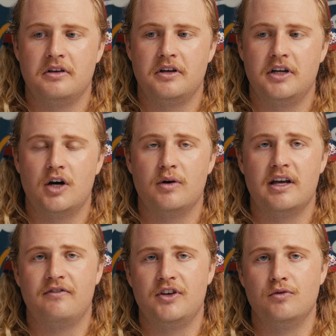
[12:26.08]
You know,
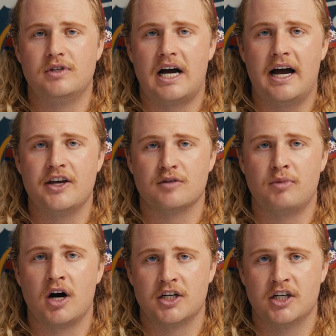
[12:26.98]
if you die, your
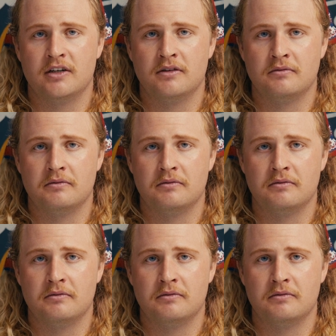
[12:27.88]
partner